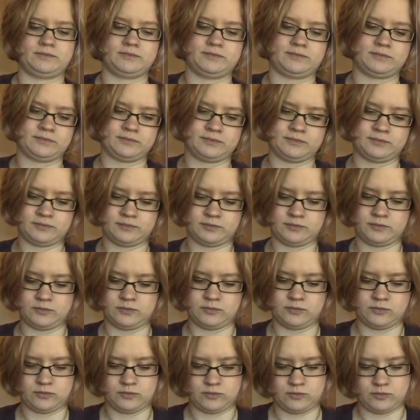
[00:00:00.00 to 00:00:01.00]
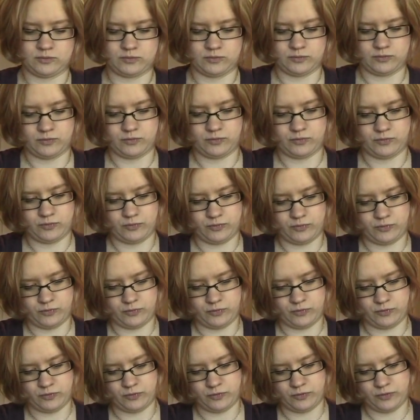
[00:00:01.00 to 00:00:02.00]

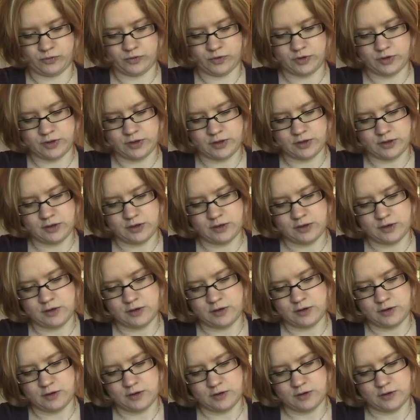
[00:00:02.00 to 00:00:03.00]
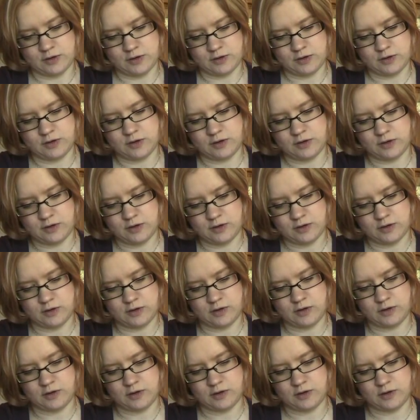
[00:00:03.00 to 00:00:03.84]
[no speech]